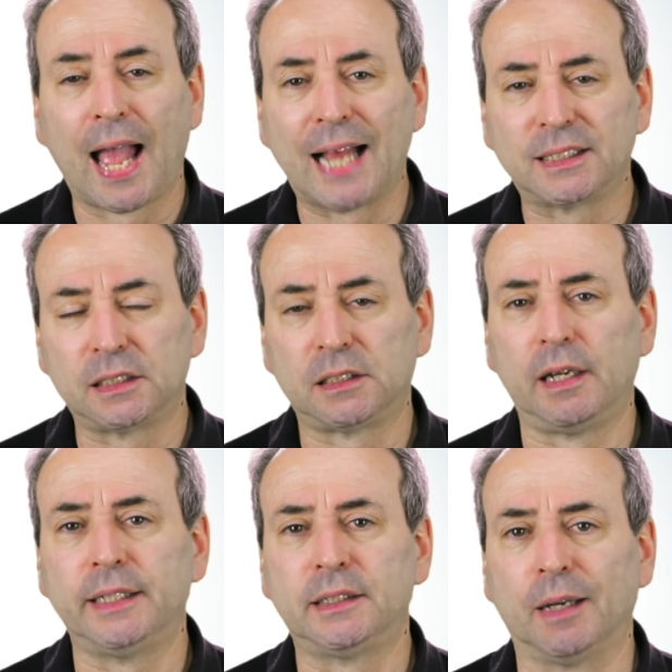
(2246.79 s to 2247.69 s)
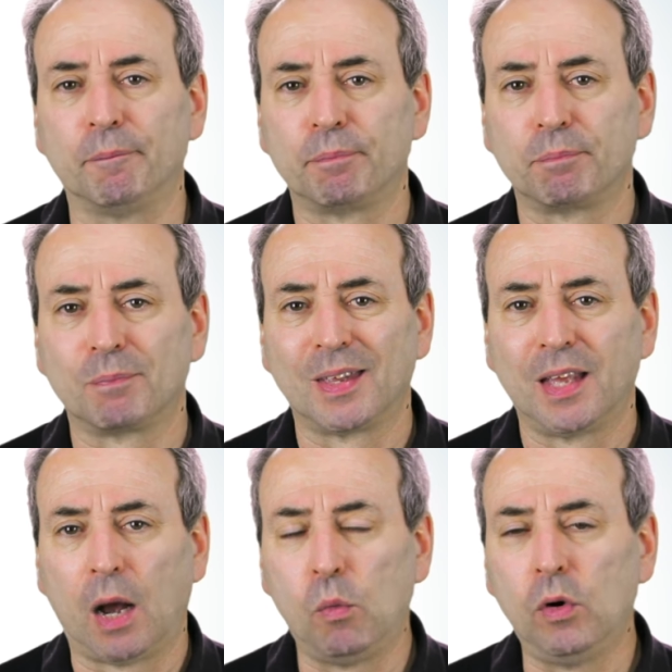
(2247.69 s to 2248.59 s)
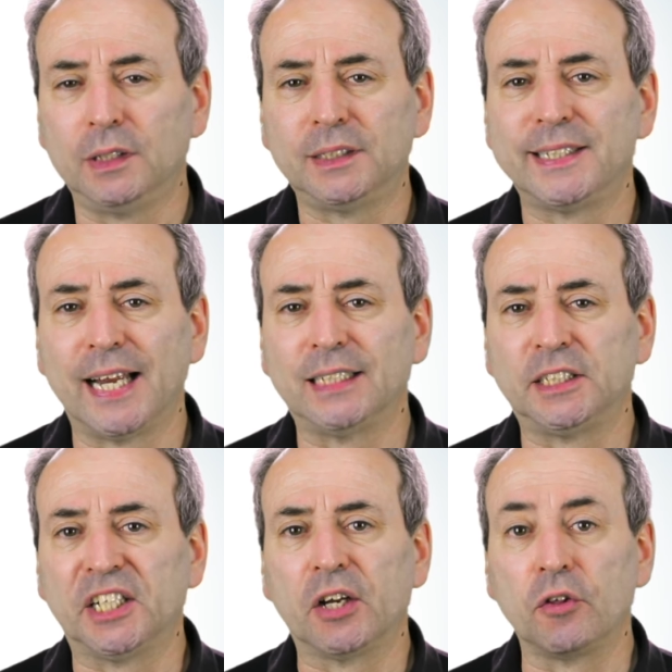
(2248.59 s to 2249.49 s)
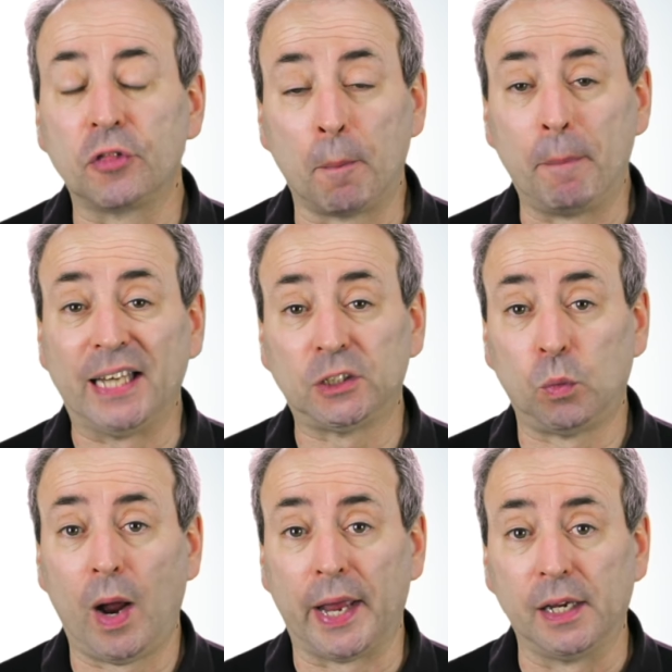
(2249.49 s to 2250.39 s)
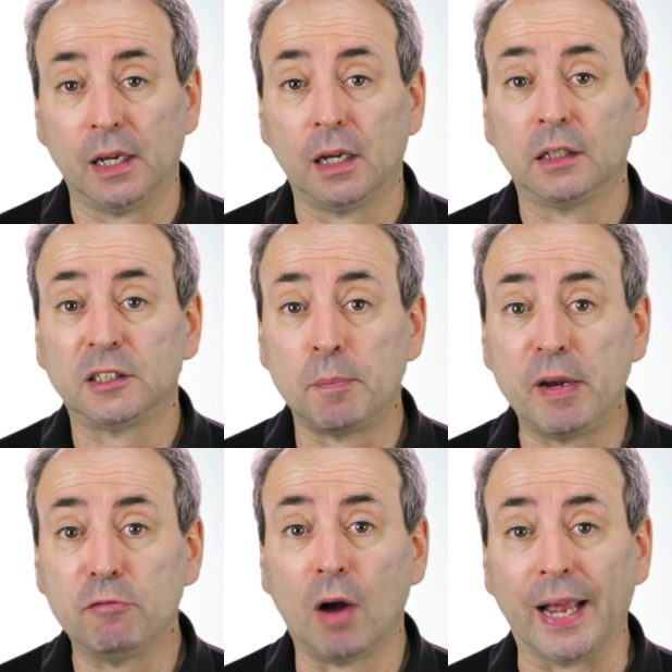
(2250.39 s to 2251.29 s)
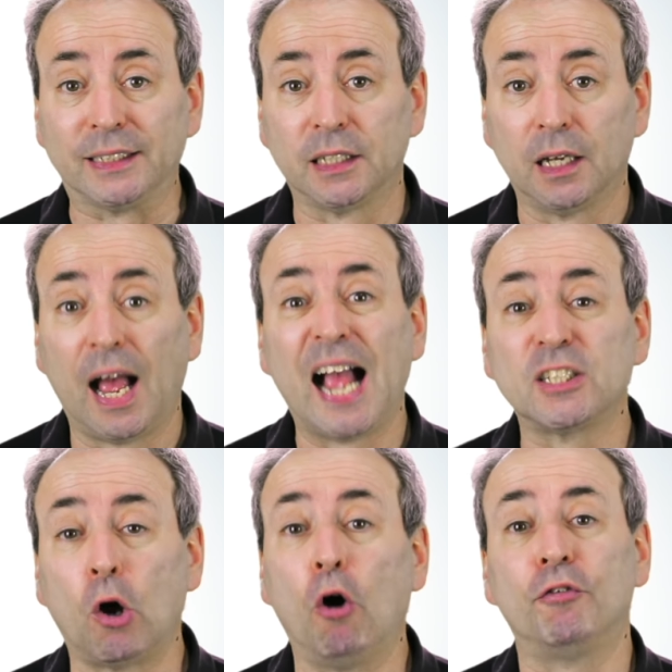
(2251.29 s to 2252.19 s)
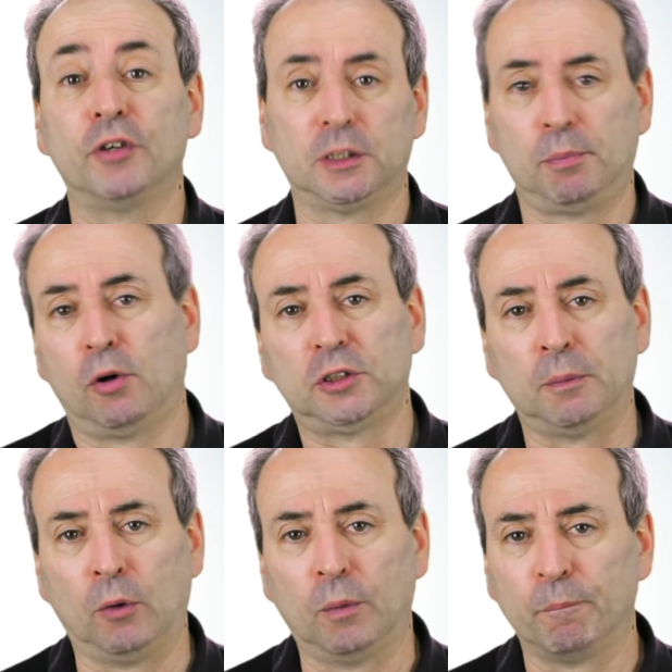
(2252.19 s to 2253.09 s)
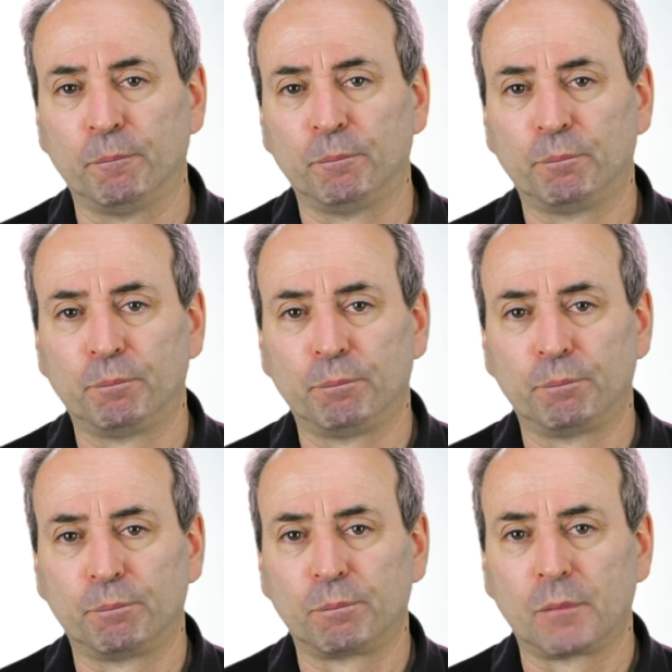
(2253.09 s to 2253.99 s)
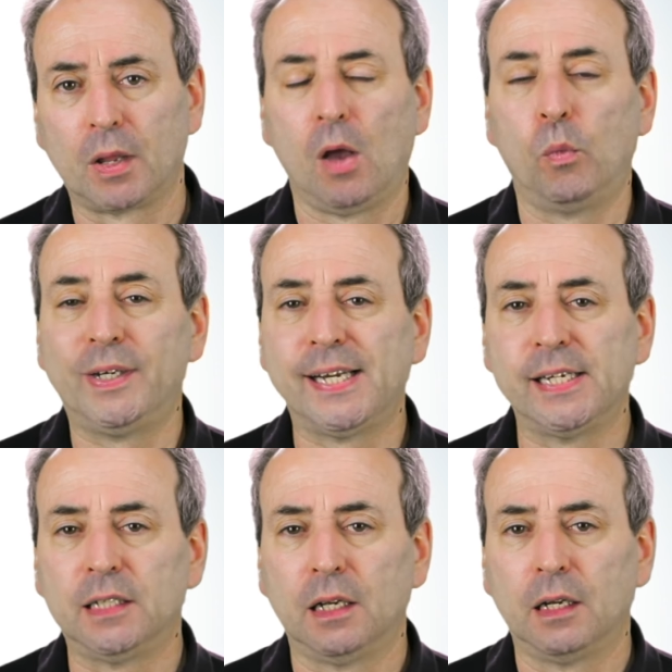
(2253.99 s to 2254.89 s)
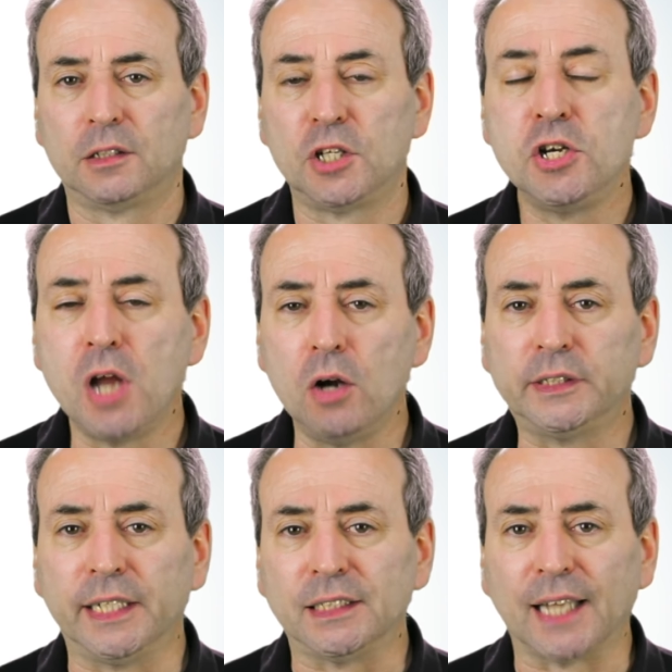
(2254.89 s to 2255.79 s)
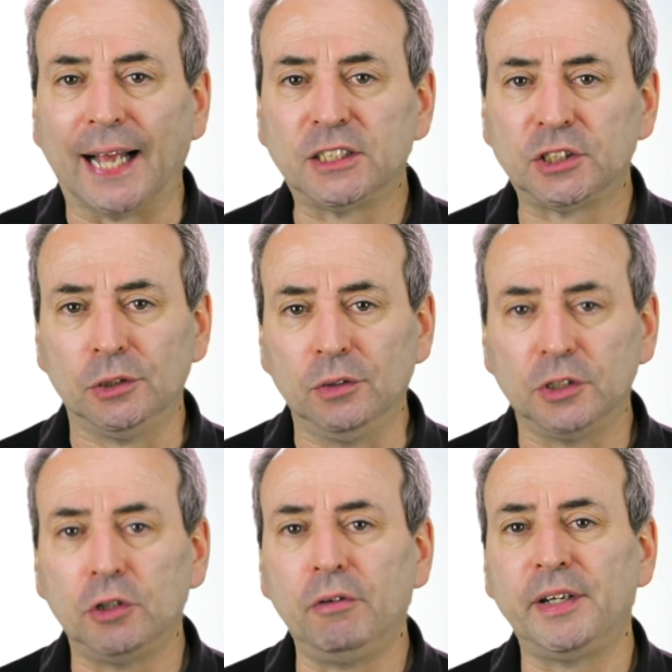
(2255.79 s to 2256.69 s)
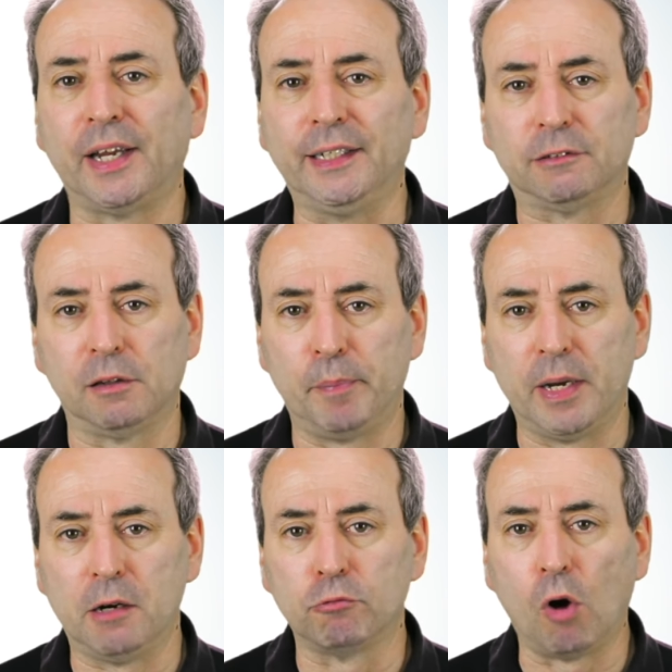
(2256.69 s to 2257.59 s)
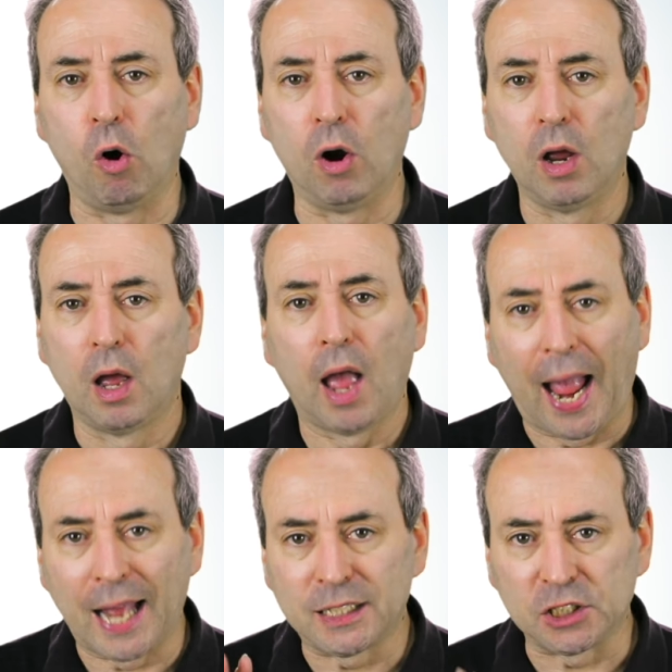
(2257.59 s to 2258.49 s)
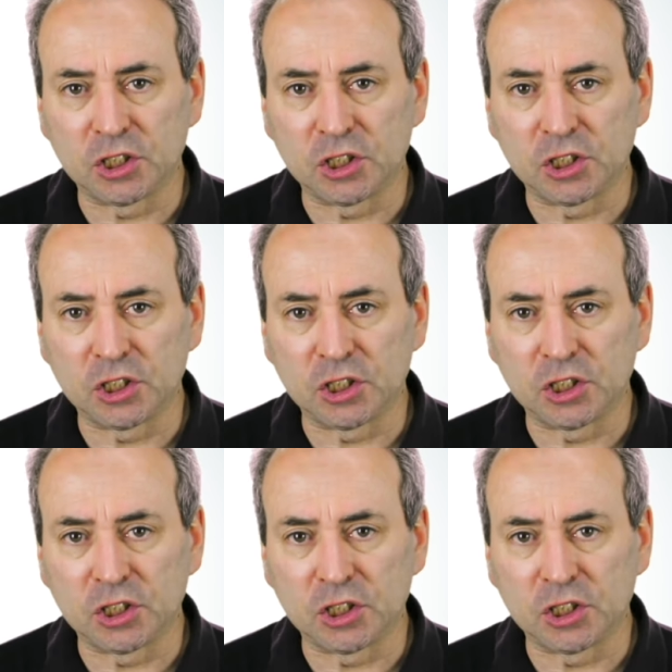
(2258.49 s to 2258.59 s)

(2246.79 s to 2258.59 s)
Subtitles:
As a side tip, I want to suggest to you the best way to be right as often as possible, which is to notice as soon as you're in danger of being wrong and to